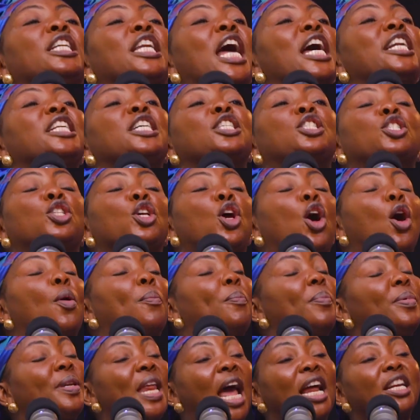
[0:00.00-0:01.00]
that is your
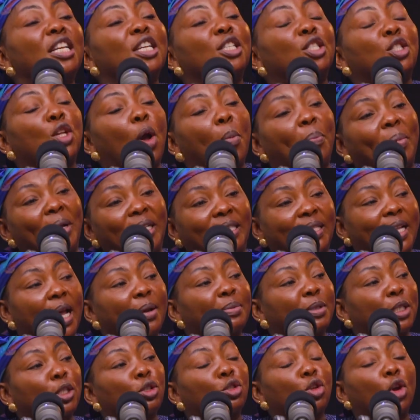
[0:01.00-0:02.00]
perception.
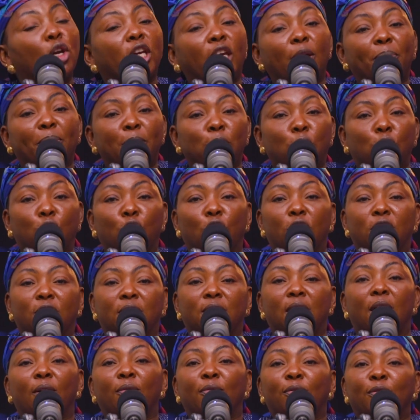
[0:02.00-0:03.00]
So keep it to
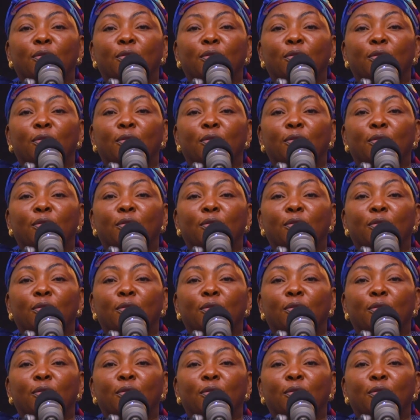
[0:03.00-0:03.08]
yourself.